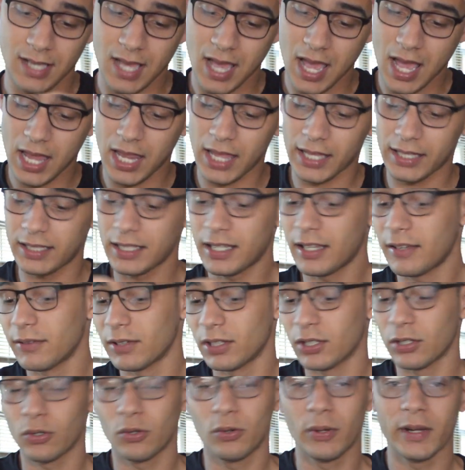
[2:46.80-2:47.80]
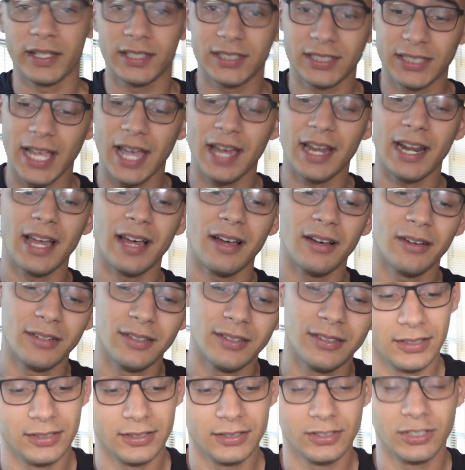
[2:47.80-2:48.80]
I'd like to give a little quick shout out
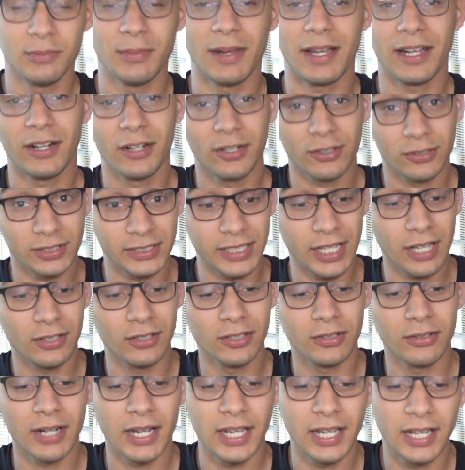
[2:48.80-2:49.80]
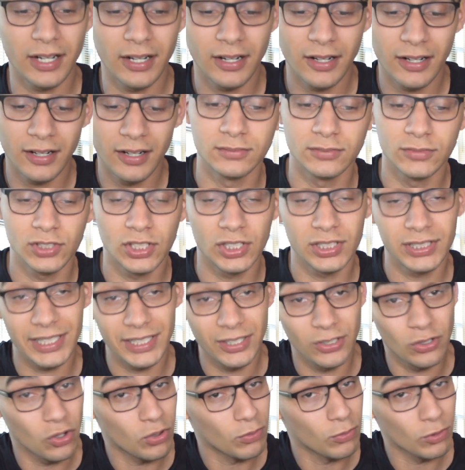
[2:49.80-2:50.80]
to my girl Zelda right here. She's a
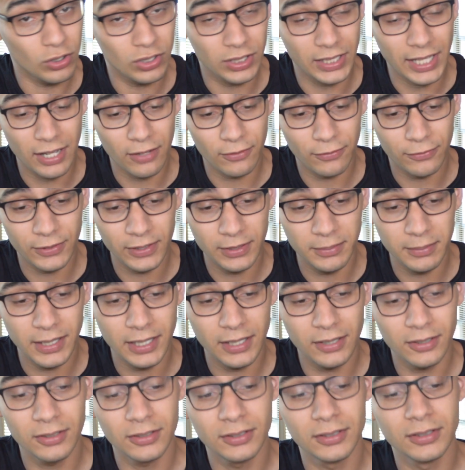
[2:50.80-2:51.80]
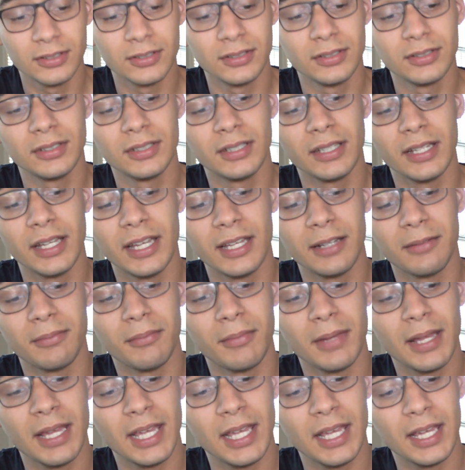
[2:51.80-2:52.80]
normal clown female,
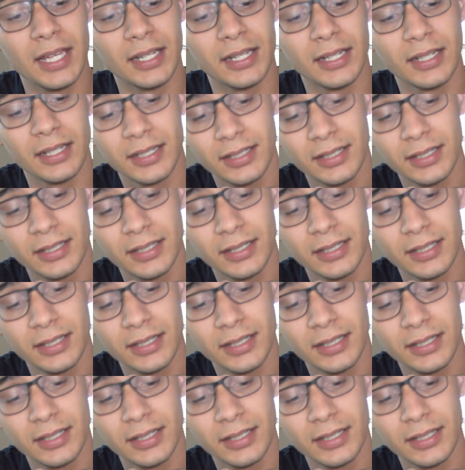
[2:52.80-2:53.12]
and man,